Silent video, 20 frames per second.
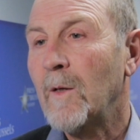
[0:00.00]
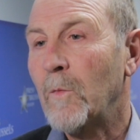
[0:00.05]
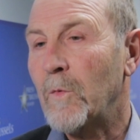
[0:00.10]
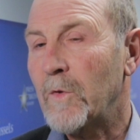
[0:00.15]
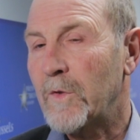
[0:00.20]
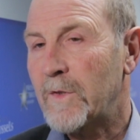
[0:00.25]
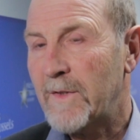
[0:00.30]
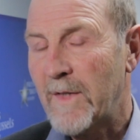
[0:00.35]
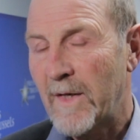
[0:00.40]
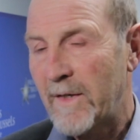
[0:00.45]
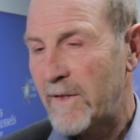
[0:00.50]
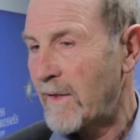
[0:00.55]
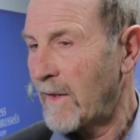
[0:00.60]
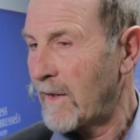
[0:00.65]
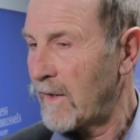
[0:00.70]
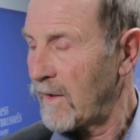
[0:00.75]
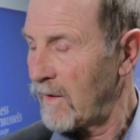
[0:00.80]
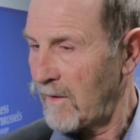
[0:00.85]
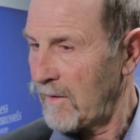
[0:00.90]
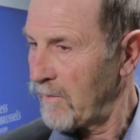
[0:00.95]
with
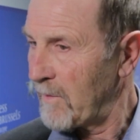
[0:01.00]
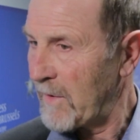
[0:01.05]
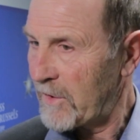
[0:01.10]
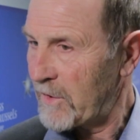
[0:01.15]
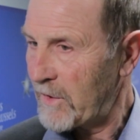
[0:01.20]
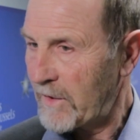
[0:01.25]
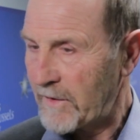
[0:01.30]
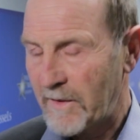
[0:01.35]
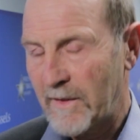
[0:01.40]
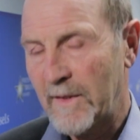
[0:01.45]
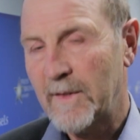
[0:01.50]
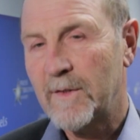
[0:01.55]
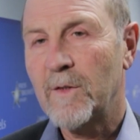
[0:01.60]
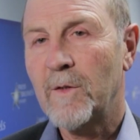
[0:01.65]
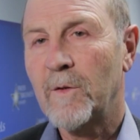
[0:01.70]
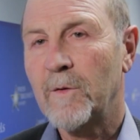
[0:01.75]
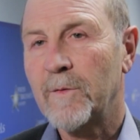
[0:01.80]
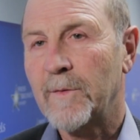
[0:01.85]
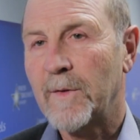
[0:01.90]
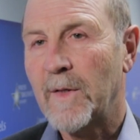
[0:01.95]
technical measures and
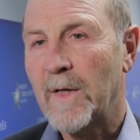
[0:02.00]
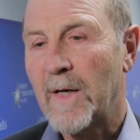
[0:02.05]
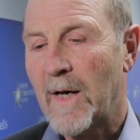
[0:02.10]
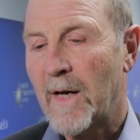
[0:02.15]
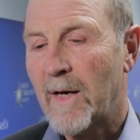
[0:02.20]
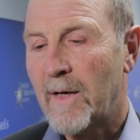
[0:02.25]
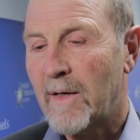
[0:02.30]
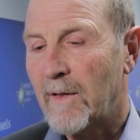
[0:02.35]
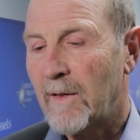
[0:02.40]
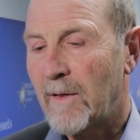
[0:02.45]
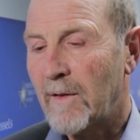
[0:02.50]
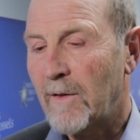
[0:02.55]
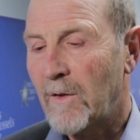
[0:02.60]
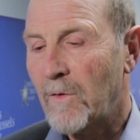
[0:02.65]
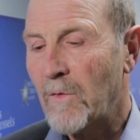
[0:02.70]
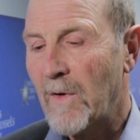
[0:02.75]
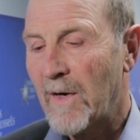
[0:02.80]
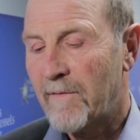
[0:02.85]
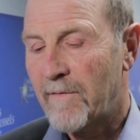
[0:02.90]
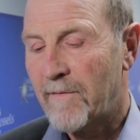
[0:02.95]
so,
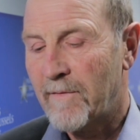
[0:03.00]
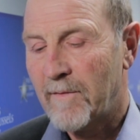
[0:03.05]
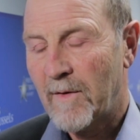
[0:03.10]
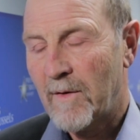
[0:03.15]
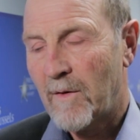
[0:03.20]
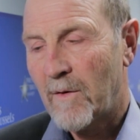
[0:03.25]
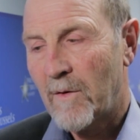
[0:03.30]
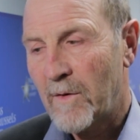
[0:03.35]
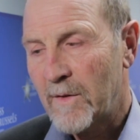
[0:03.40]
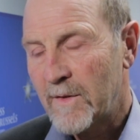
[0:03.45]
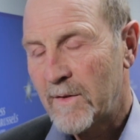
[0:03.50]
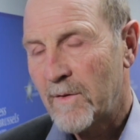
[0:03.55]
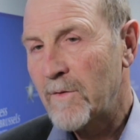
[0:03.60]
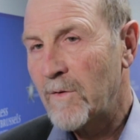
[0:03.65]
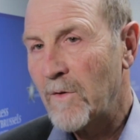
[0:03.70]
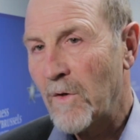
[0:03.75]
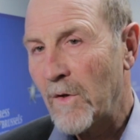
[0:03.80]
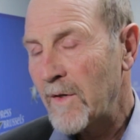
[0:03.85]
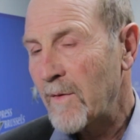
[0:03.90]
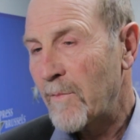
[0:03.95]
you have also
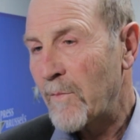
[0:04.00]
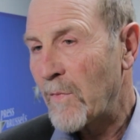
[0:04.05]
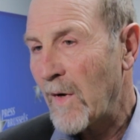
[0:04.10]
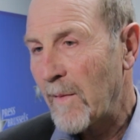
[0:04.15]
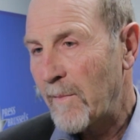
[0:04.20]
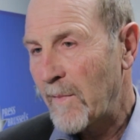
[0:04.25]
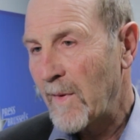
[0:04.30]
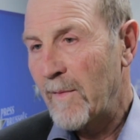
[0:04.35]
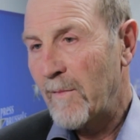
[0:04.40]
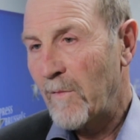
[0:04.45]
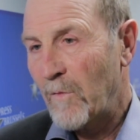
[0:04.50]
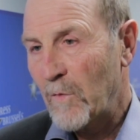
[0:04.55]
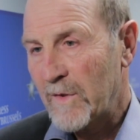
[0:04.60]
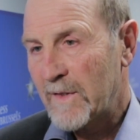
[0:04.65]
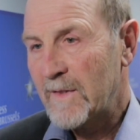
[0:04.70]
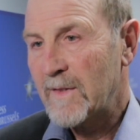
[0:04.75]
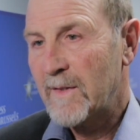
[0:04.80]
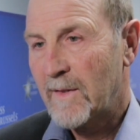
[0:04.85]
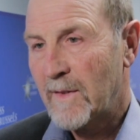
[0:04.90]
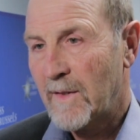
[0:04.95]
not a problem
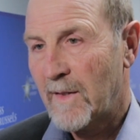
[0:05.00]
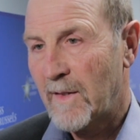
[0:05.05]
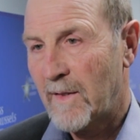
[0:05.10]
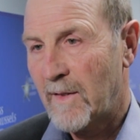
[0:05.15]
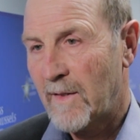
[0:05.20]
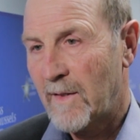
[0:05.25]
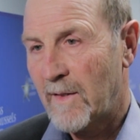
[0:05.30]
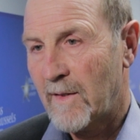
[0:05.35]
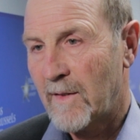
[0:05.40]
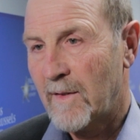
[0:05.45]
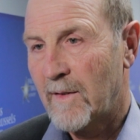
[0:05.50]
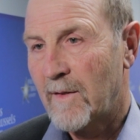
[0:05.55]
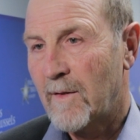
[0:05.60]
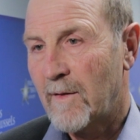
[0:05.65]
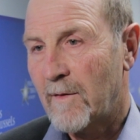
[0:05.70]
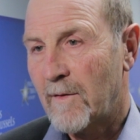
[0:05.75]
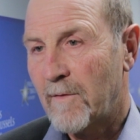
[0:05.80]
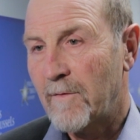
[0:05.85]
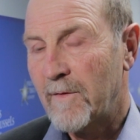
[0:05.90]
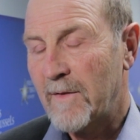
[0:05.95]
with
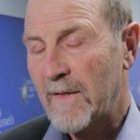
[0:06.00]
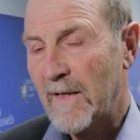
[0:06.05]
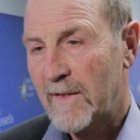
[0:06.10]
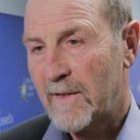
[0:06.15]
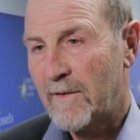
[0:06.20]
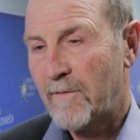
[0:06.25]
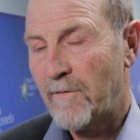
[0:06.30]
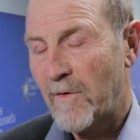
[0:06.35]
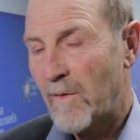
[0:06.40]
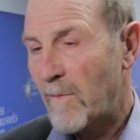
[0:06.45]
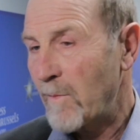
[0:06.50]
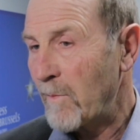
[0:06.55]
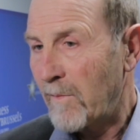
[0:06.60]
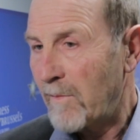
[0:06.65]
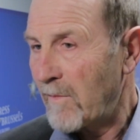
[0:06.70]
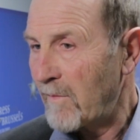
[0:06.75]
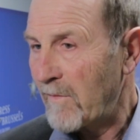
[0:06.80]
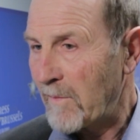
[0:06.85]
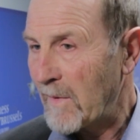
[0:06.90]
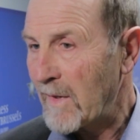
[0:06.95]
dust from
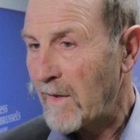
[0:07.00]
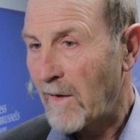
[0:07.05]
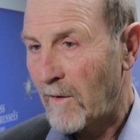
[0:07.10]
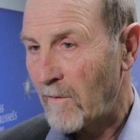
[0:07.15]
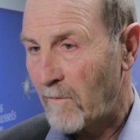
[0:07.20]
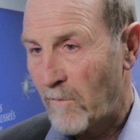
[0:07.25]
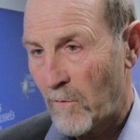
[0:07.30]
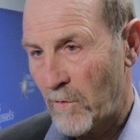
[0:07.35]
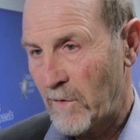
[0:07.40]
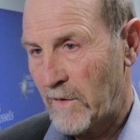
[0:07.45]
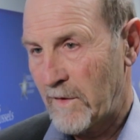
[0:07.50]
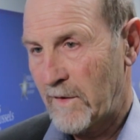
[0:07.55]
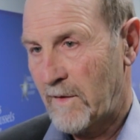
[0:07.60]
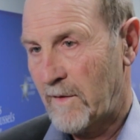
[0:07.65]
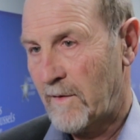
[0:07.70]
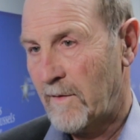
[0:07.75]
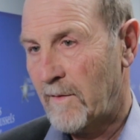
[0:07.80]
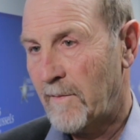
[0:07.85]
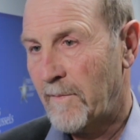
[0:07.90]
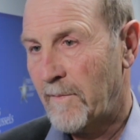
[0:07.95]
mineral wools.